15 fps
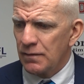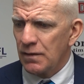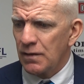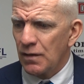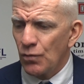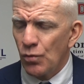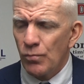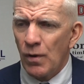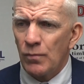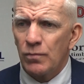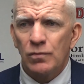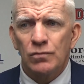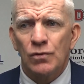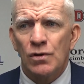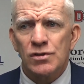can open
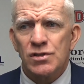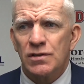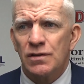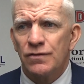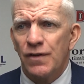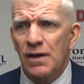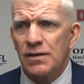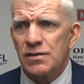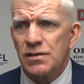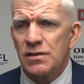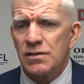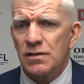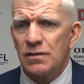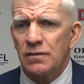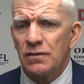up lots of
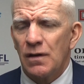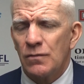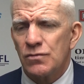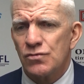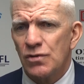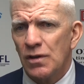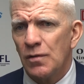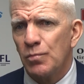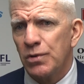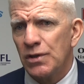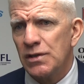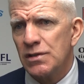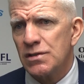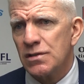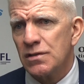defences, and I was really
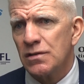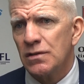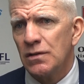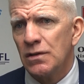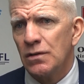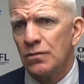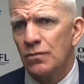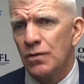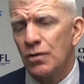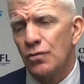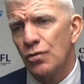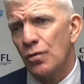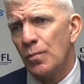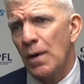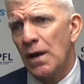pleased with the
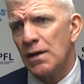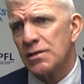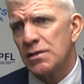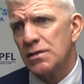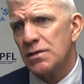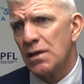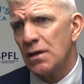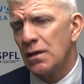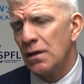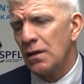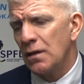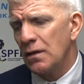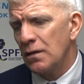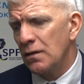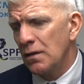2 passes that
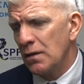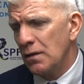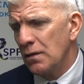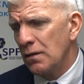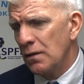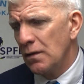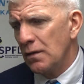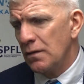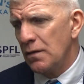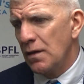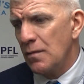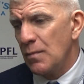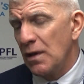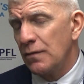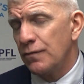he
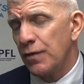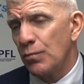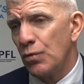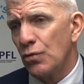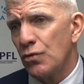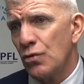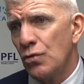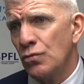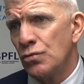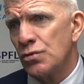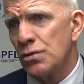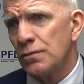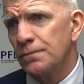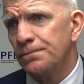made for both goals.